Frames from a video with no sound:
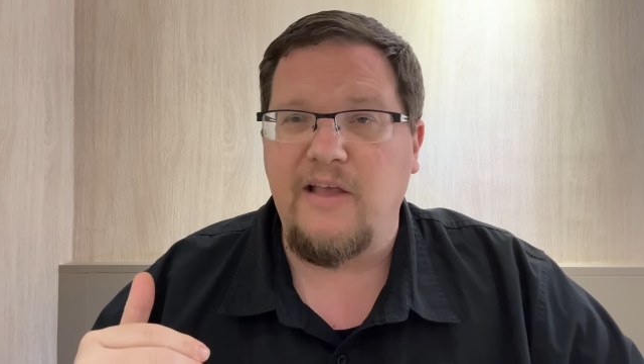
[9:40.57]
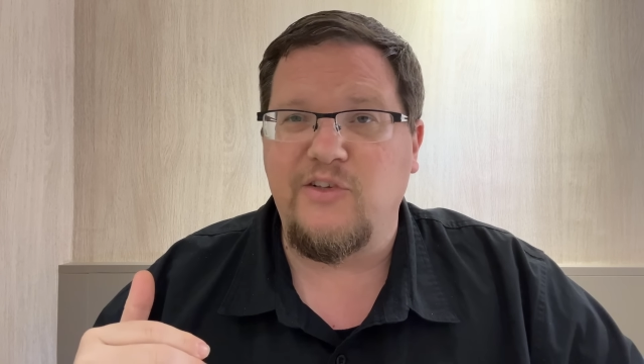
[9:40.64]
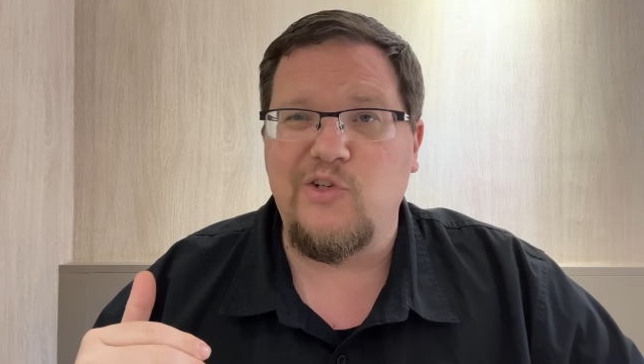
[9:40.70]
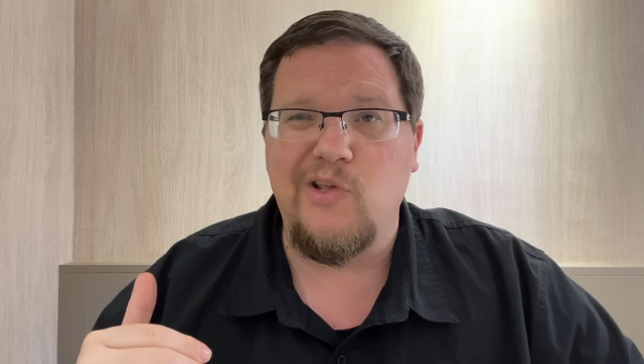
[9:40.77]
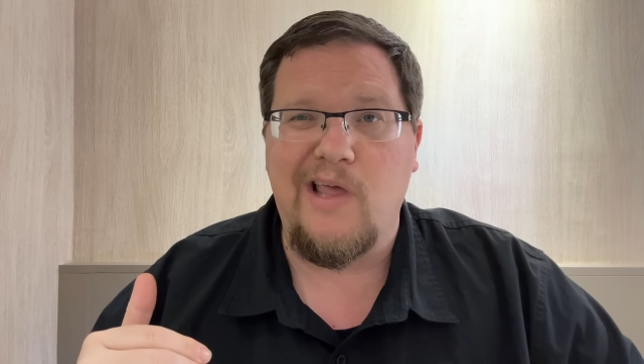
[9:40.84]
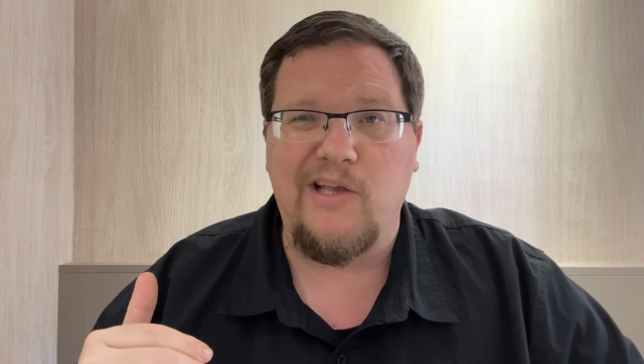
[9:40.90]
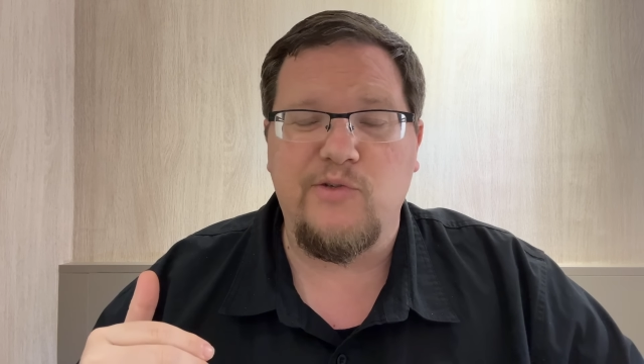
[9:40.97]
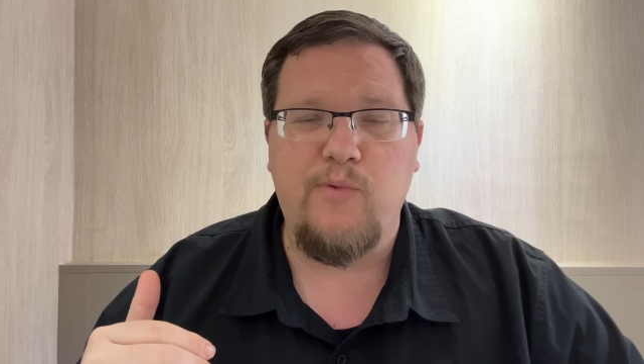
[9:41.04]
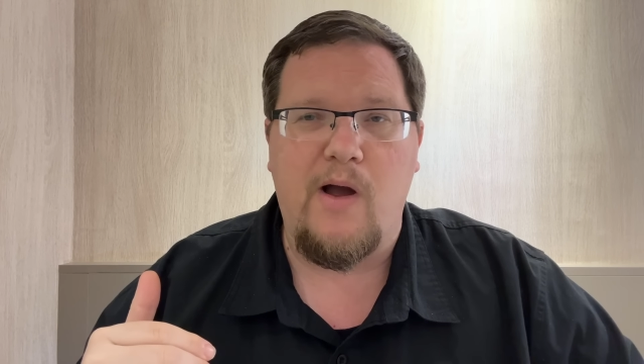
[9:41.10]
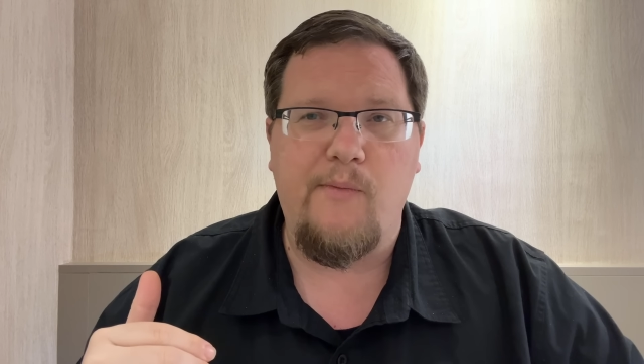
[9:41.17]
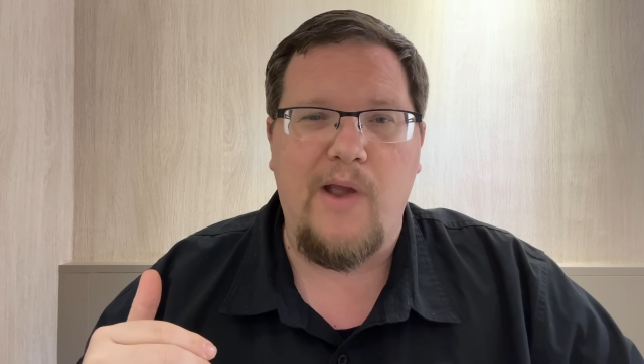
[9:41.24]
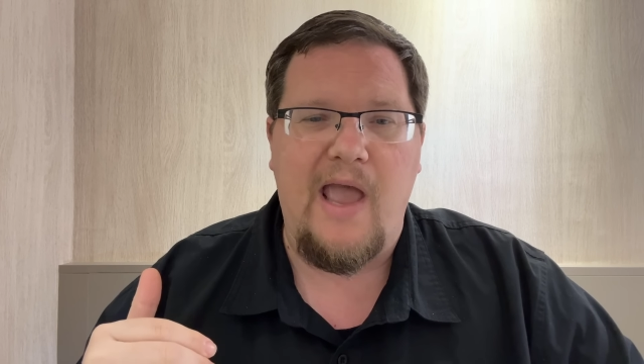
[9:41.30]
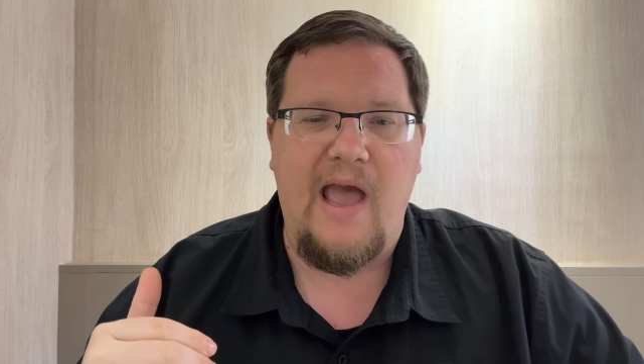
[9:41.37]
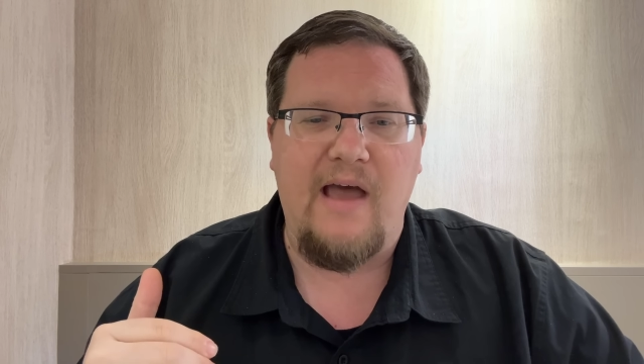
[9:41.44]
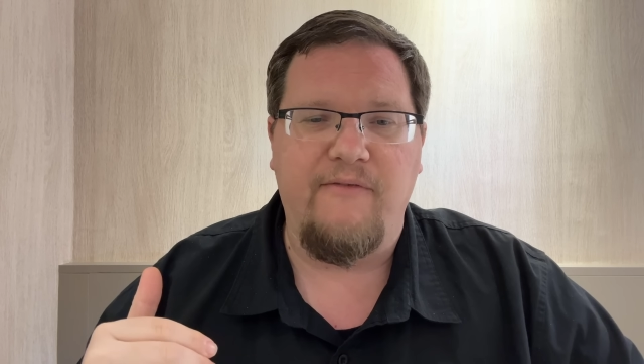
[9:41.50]
And so that's why
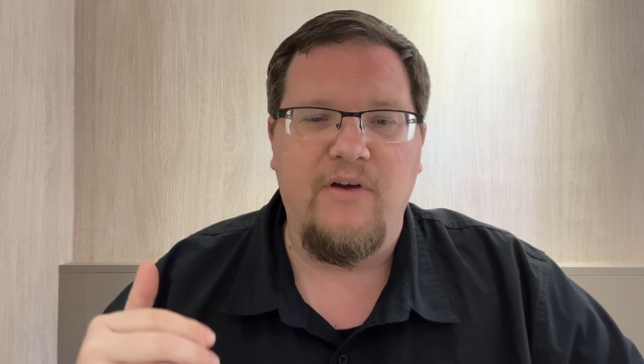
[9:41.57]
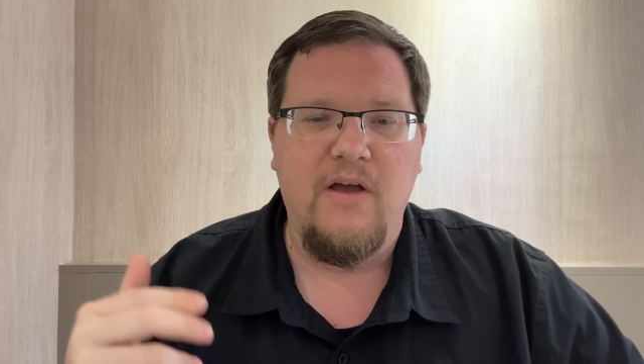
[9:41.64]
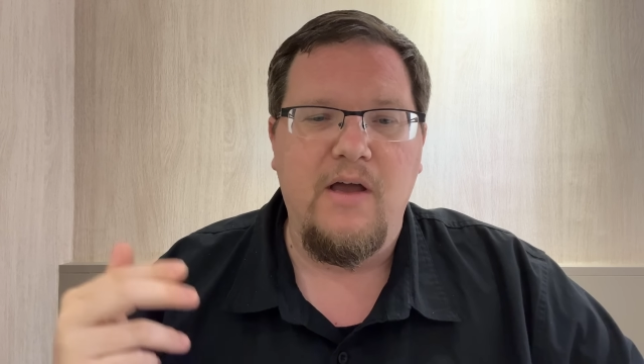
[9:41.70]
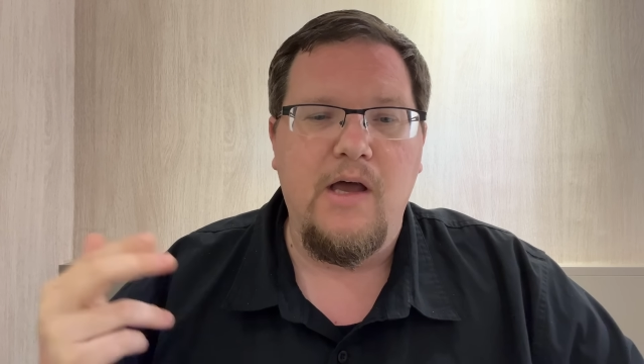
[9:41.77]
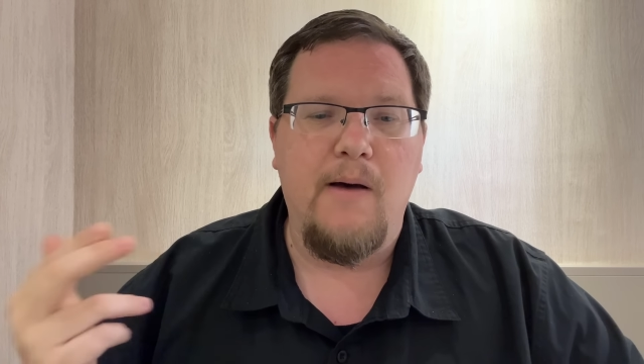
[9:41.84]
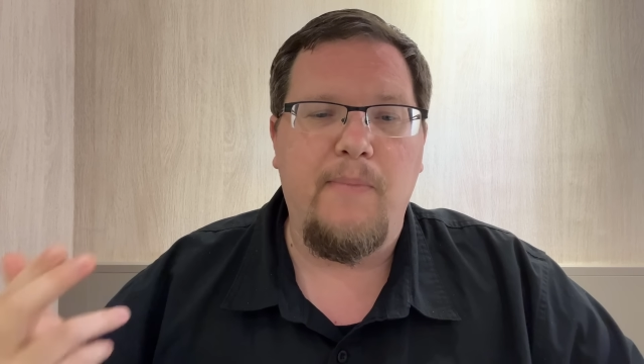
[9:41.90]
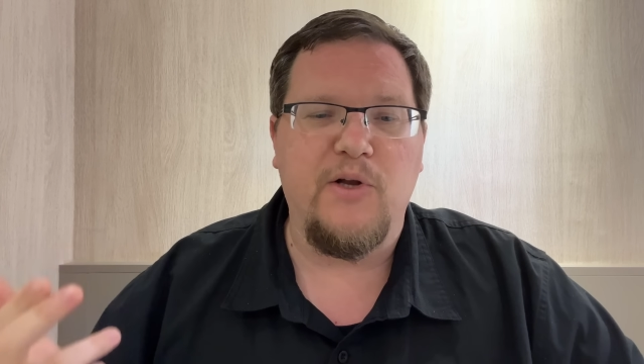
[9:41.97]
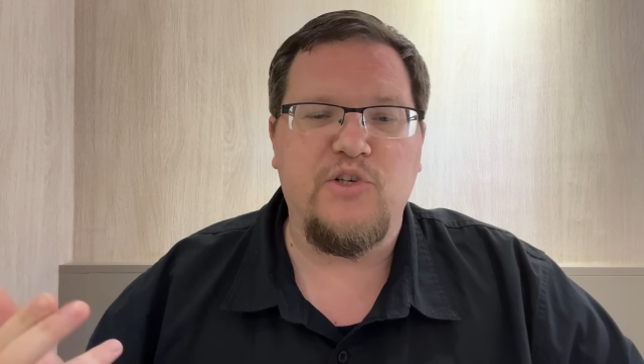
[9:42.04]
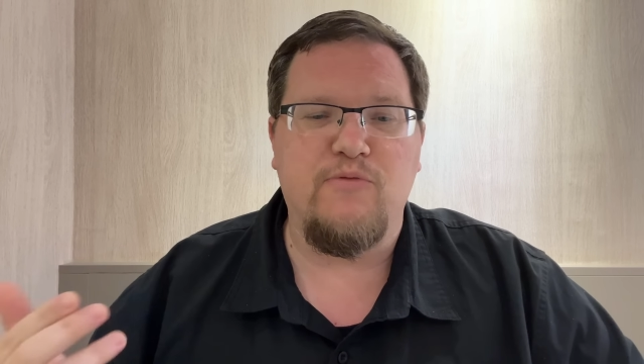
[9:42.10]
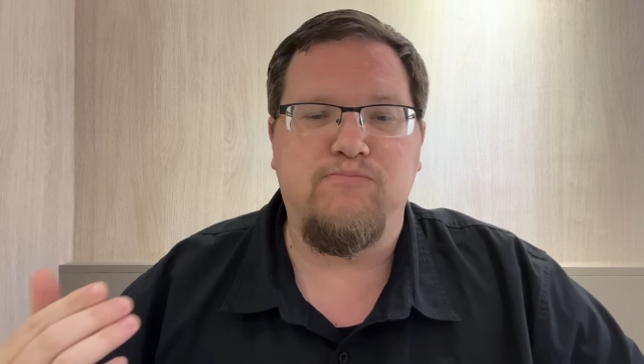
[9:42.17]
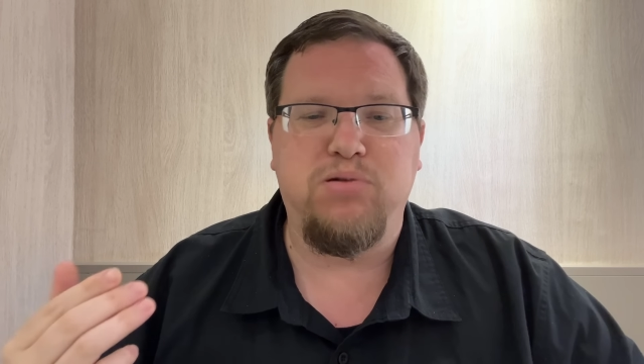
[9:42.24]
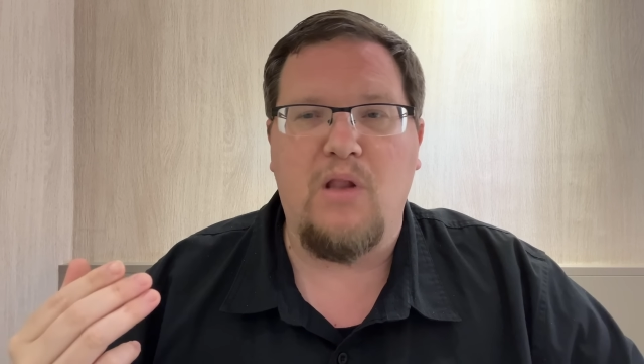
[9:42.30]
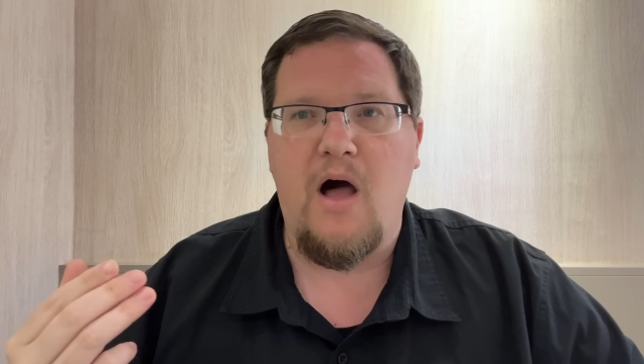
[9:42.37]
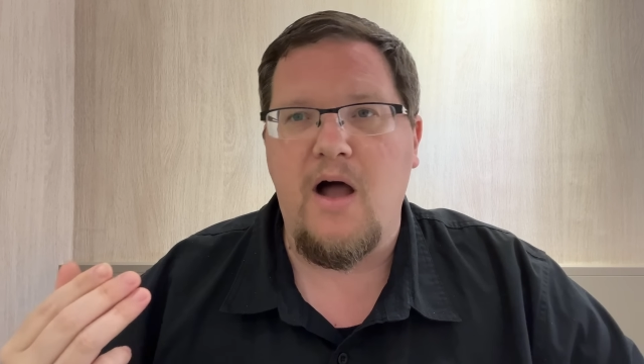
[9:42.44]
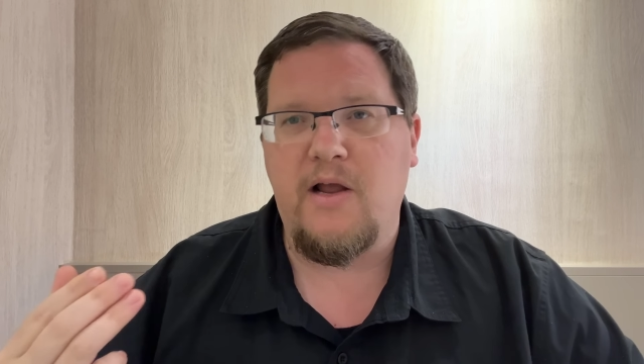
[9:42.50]
we have a bunch of
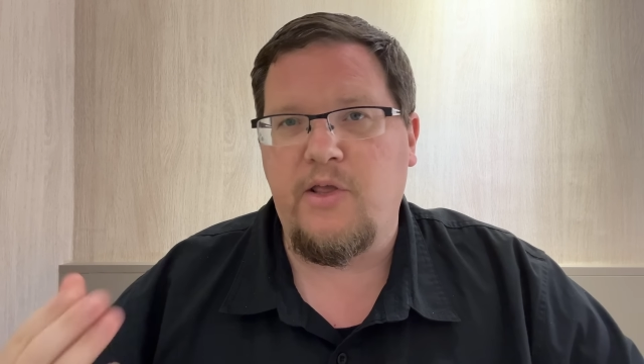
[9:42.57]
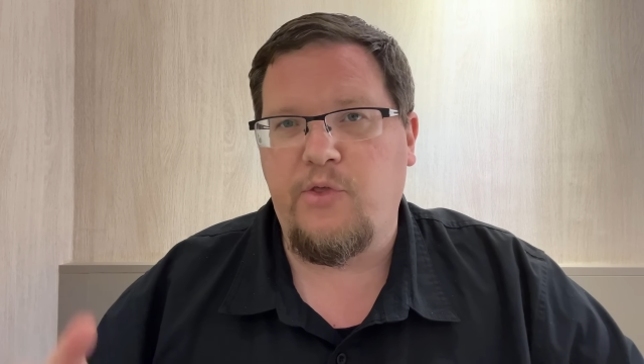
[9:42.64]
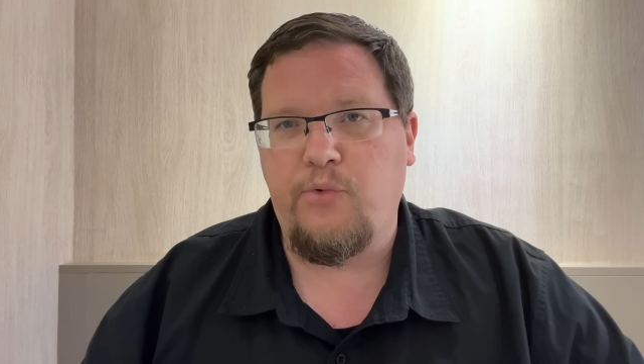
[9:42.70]
Block